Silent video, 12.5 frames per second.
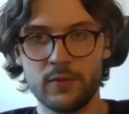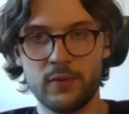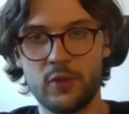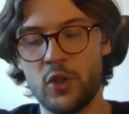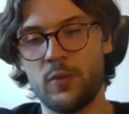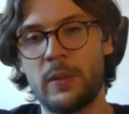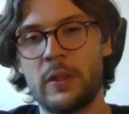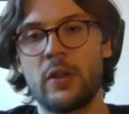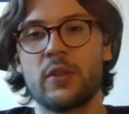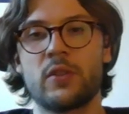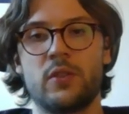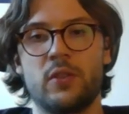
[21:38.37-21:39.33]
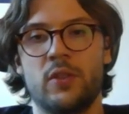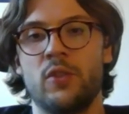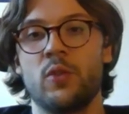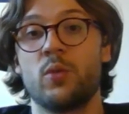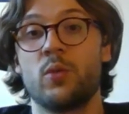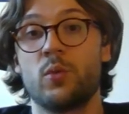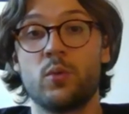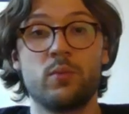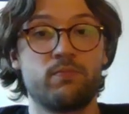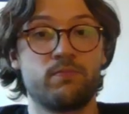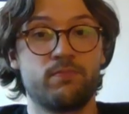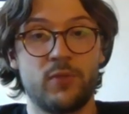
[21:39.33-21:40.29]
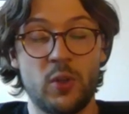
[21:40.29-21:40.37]
just because you
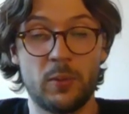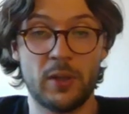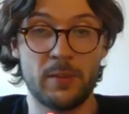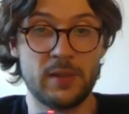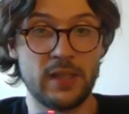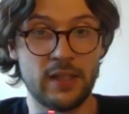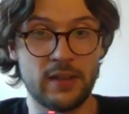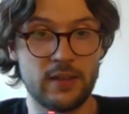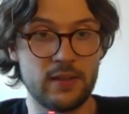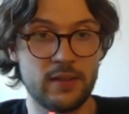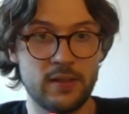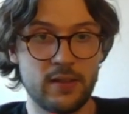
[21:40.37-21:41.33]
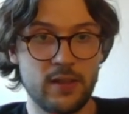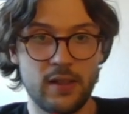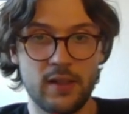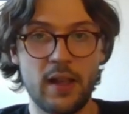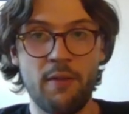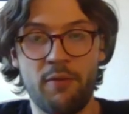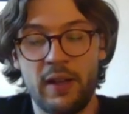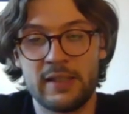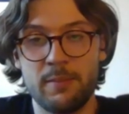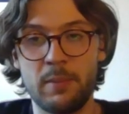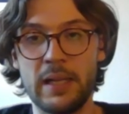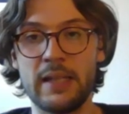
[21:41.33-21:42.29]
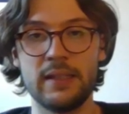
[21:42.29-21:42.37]
sometimes get a
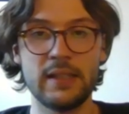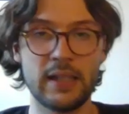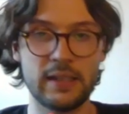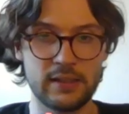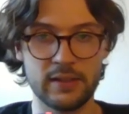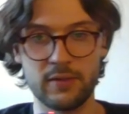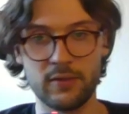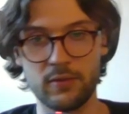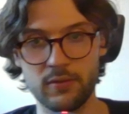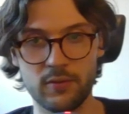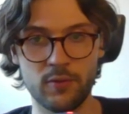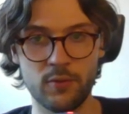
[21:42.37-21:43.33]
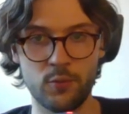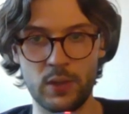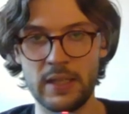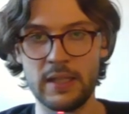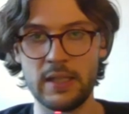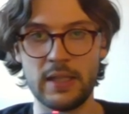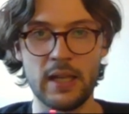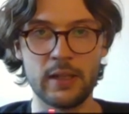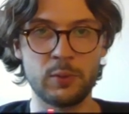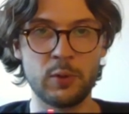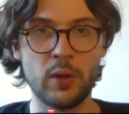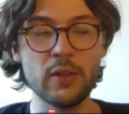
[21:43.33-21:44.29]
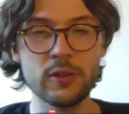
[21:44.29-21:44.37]
flexibility that can really help
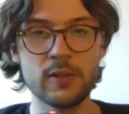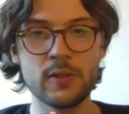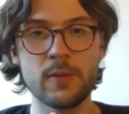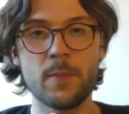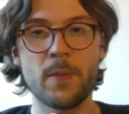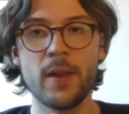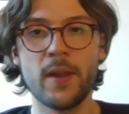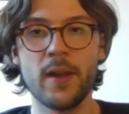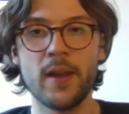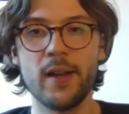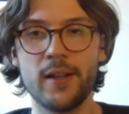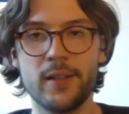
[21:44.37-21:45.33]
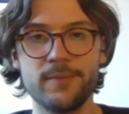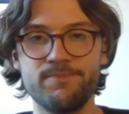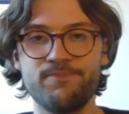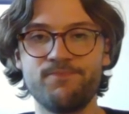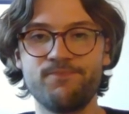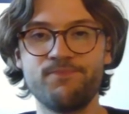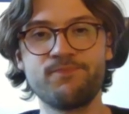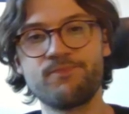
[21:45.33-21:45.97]
you out. And